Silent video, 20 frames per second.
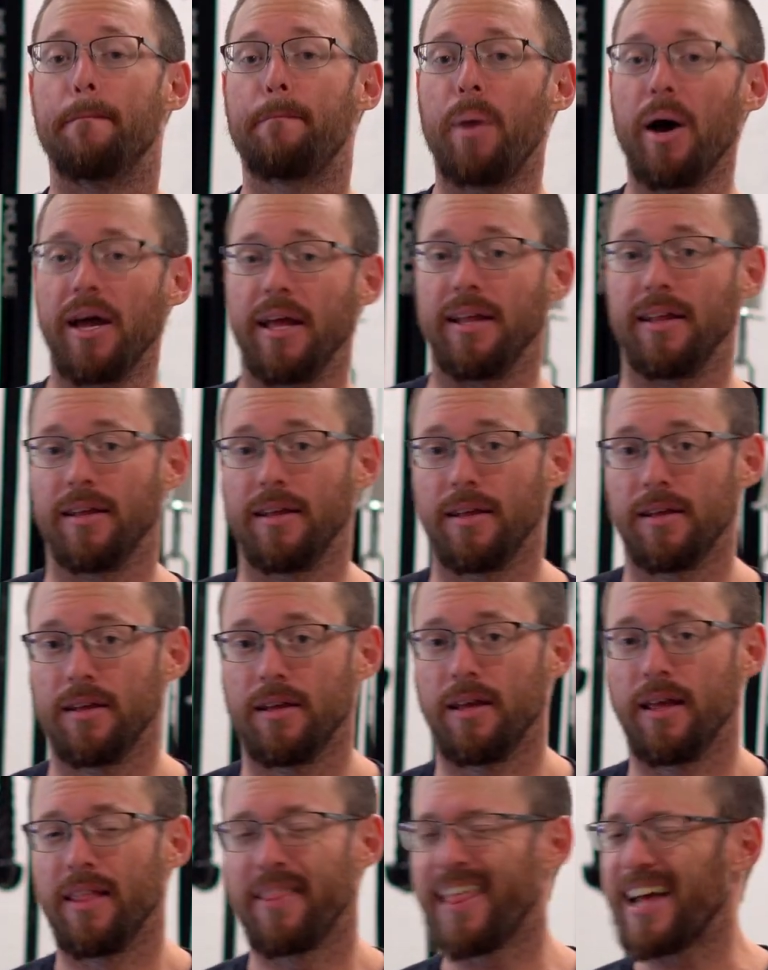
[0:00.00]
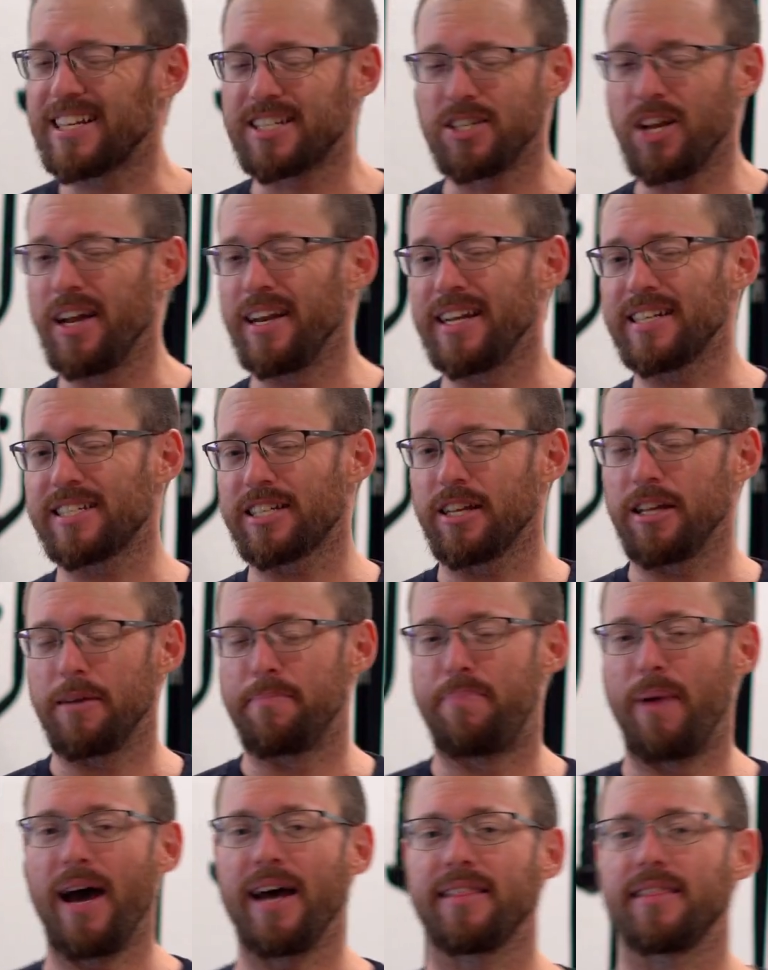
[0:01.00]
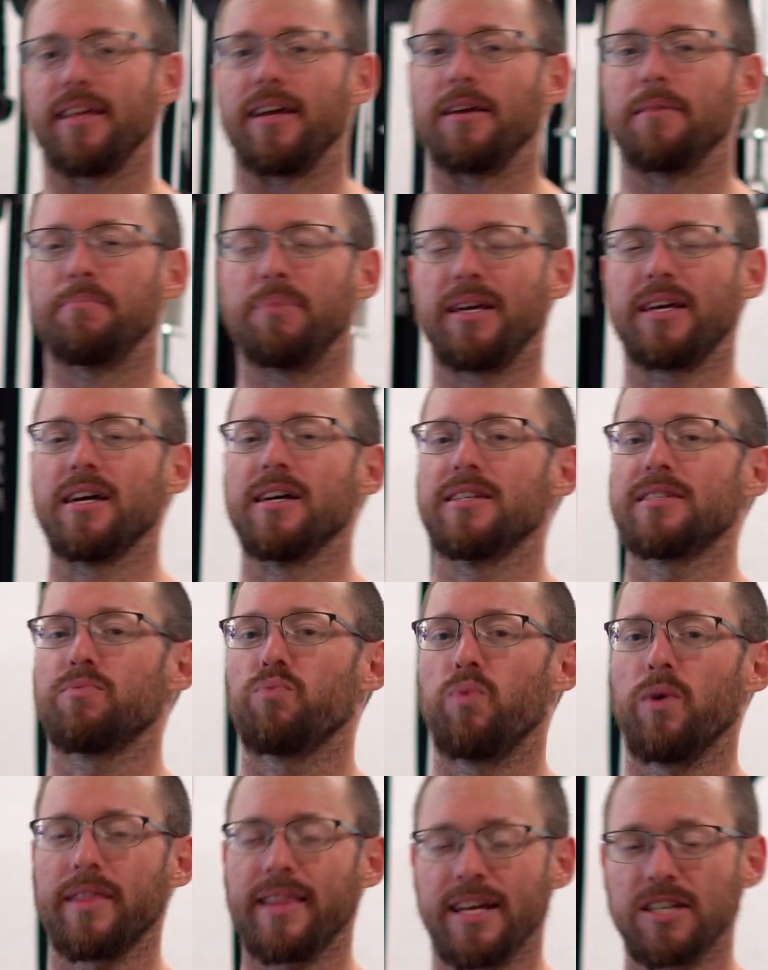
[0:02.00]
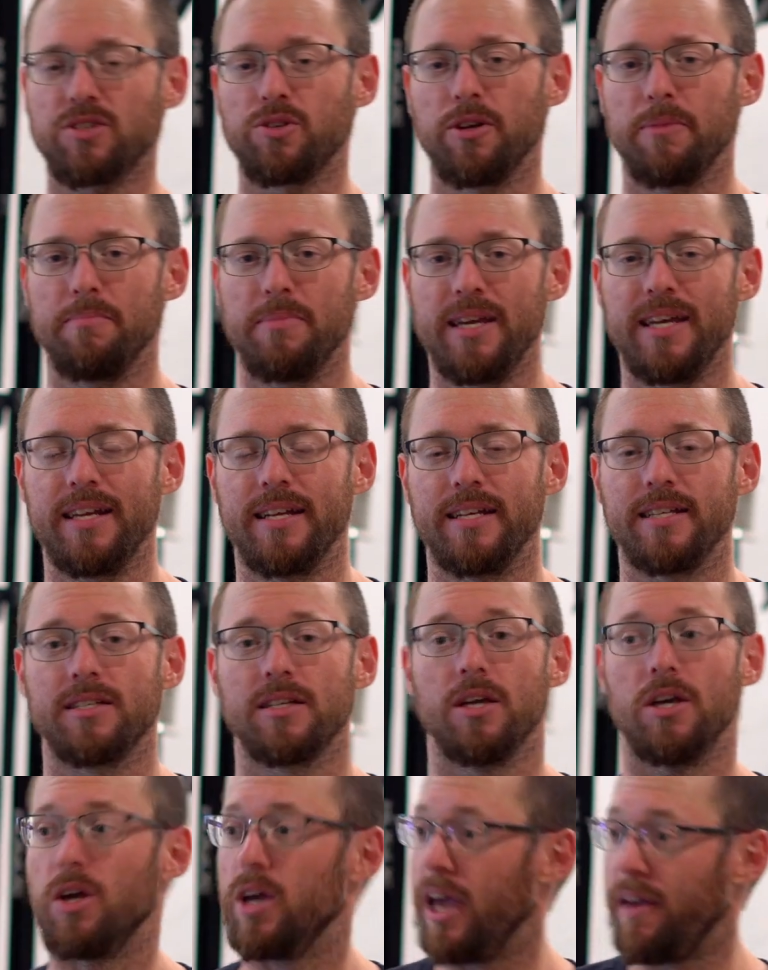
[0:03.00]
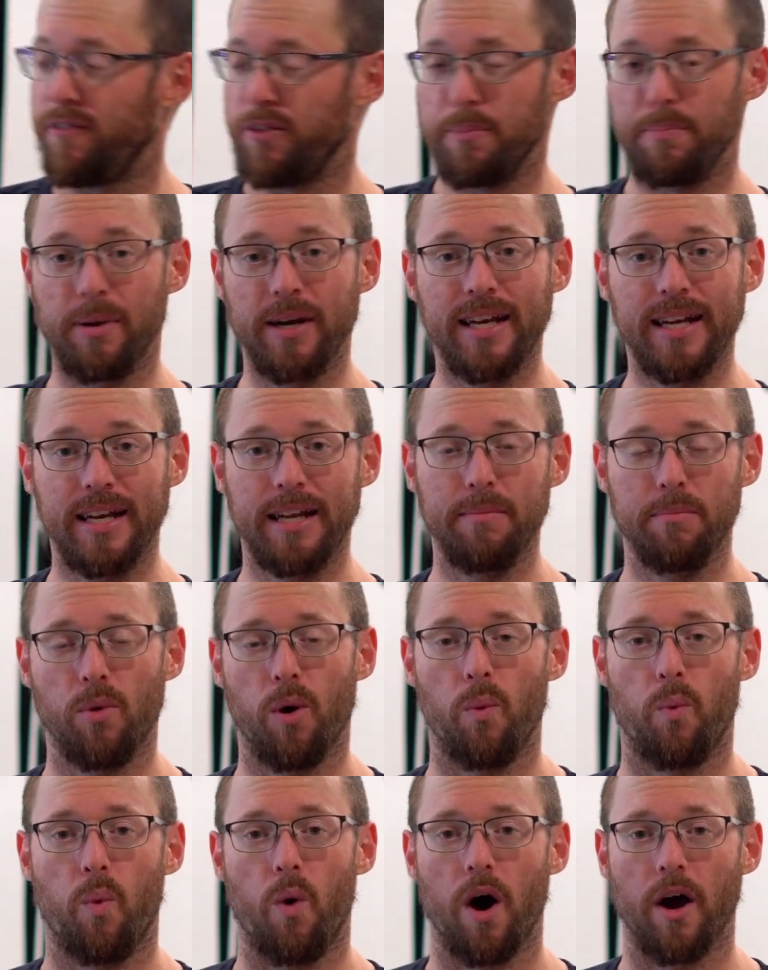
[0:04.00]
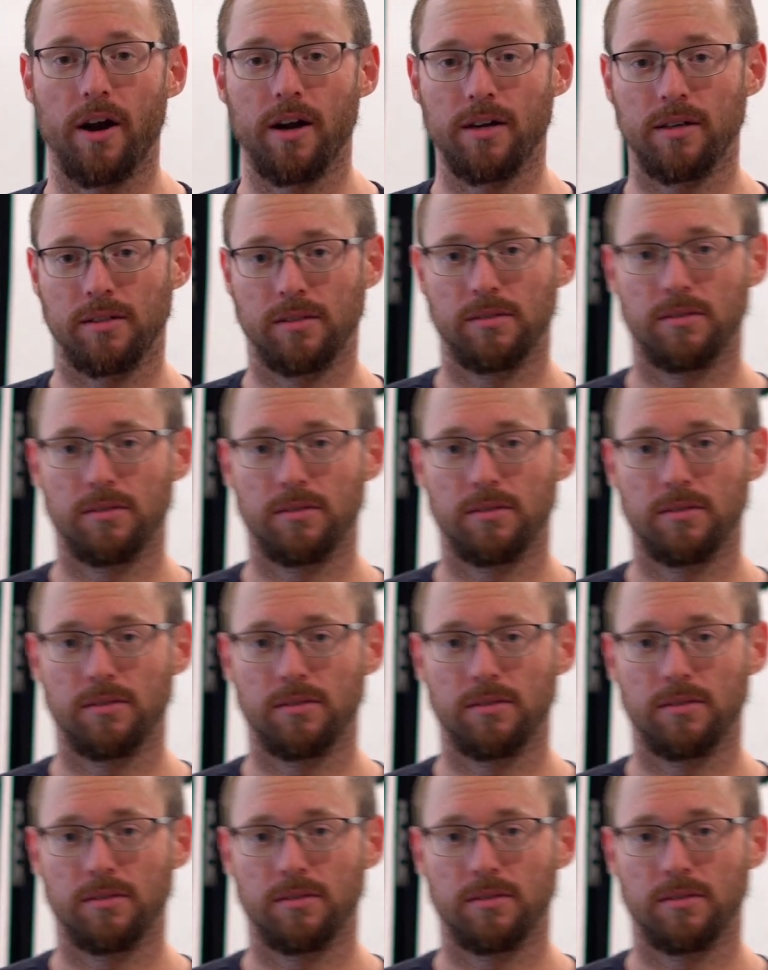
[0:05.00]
But that's not necessarily a bad thing, because what that's going to mean is if you're bringing in more water,